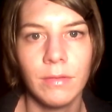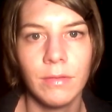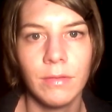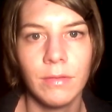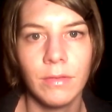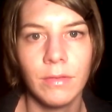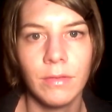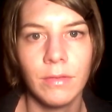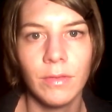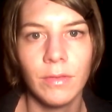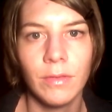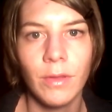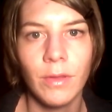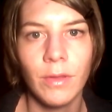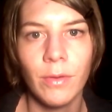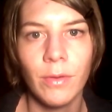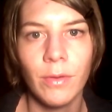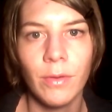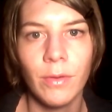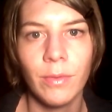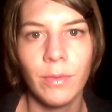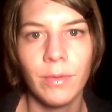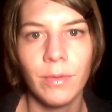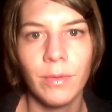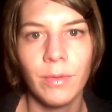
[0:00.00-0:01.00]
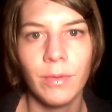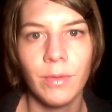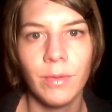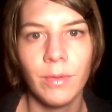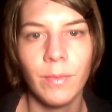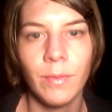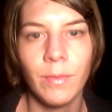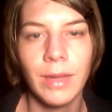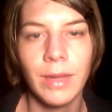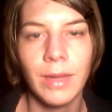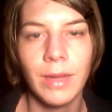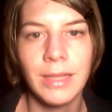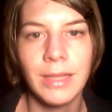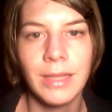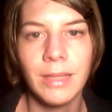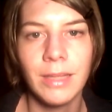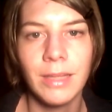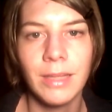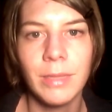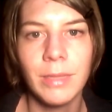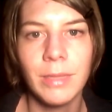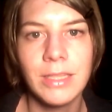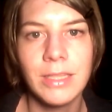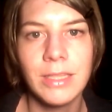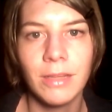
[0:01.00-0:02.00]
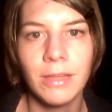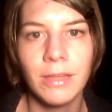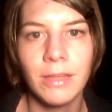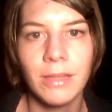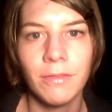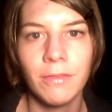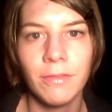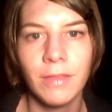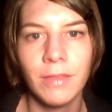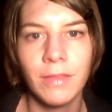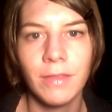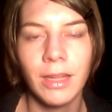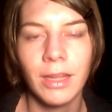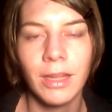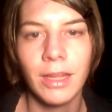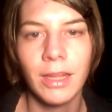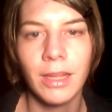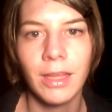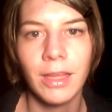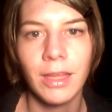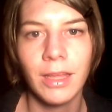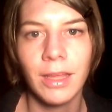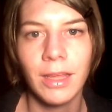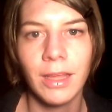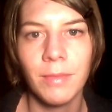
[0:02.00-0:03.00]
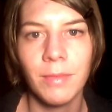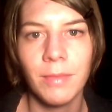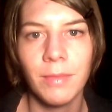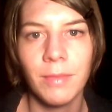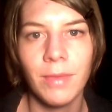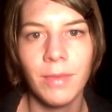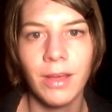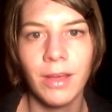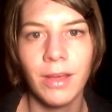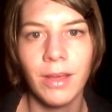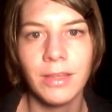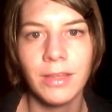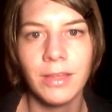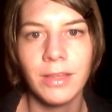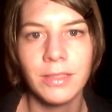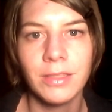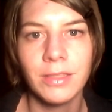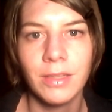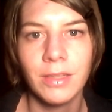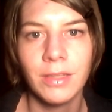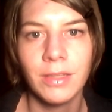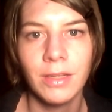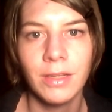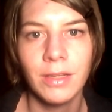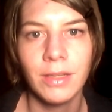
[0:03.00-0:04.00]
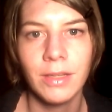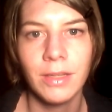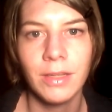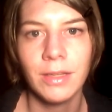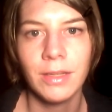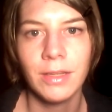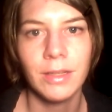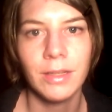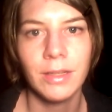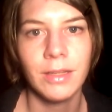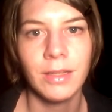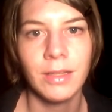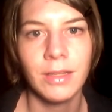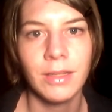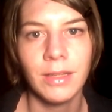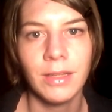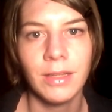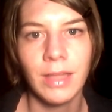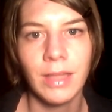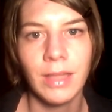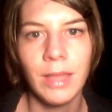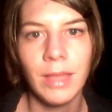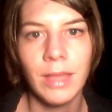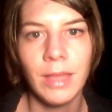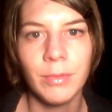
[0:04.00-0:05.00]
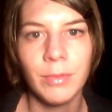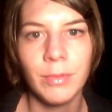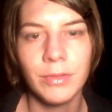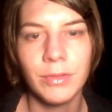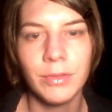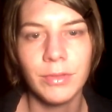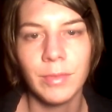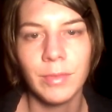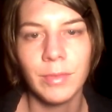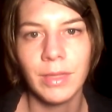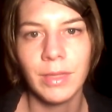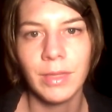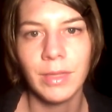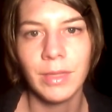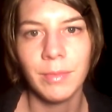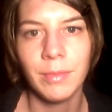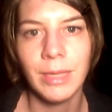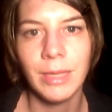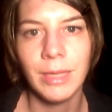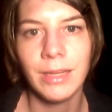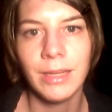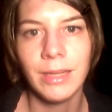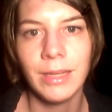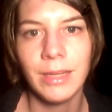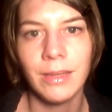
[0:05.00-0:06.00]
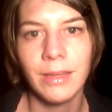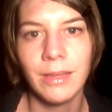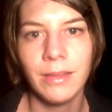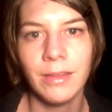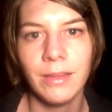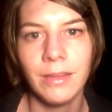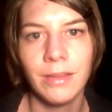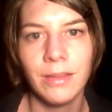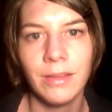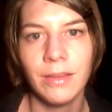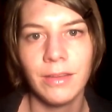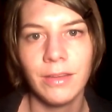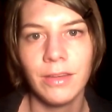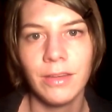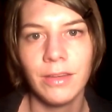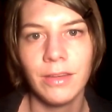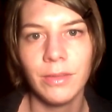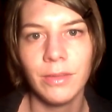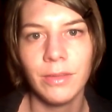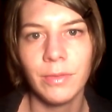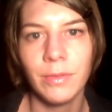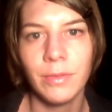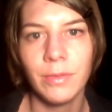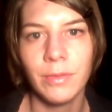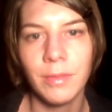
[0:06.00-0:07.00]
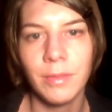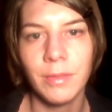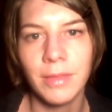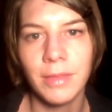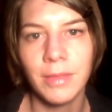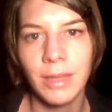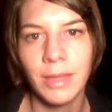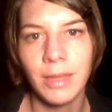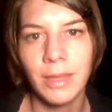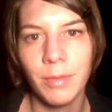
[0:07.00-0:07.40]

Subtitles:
So when I tell myself that I am not able to be committed to something that I